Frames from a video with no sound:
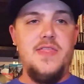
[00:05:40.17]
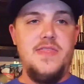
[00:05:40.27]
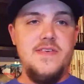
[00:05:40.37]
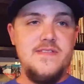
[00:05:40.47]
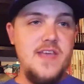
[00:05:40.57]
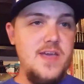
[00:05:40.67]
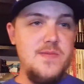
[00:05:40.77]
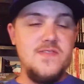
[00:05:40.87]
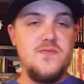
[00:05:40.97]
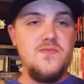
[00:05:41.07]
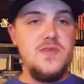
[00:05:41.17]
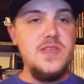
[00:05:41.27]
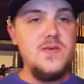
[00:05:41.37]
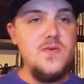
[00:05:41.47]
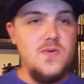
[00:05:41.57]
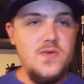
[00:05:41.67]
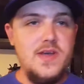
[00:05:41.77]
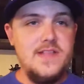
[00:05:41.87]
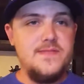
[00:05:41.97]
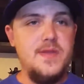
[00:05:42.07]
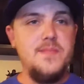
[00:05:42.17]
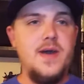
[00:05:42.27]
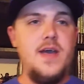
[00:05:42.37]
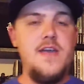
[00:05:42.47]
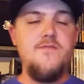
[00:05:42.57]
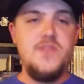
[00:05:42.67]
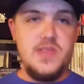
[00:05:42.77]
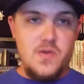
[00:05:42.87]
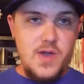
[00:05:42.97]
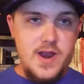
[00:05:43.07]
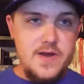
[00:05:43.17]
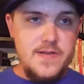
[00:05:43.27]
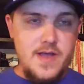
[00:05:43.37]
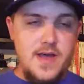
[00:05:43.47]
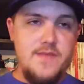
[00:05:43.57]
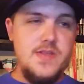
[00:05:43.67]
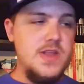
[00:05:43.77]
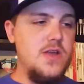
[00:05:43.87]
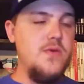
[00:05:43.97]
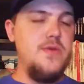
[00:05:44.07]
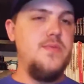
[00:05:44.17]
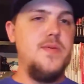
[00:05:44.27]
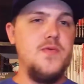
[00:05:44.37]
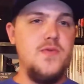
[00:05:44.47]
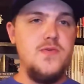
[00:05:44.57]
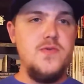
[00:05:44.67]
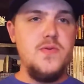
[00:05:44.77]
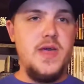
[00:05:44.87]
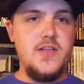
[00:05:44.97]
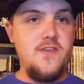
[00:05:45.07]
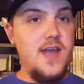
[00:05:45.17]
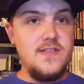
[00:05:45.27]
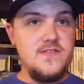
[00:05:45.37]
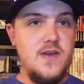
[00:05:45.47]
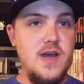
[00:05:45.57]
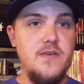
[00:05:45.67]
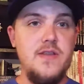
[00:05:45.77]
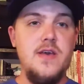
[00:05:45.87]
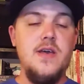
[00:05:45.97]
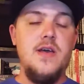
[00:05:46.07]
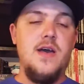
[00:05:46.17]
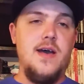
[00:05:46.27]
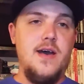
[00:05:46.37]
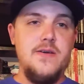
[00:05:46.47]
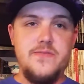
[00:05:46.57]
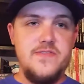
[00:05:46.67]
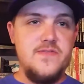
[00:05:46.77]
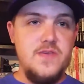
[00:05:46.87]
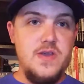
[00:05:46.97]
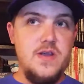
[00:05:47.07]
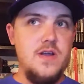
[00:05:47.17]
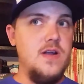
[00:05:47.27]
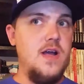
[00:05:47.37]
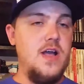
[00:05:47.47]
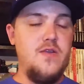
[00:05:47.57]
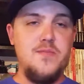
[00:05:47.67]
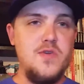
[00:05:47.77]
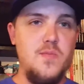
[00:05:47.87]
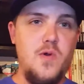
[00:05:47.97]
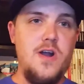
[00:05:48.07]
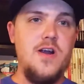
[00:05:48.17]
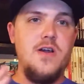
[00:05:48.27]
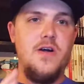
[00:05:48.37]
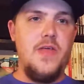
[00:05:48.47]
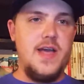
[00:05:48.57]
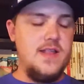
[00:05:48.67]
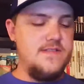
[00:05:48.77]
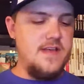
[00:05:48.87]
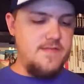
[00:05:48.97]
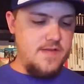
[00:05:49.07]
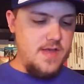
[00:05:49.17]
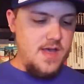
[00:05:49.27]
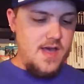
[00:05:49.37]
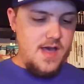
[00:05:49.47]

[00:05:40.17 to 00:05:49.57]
This game is really cool. It's made by Vanillaware. If you didn't know, they're the people who do like Dragon's Crown, Odin Sphere, Grim Grimoire, all that kind of stuff.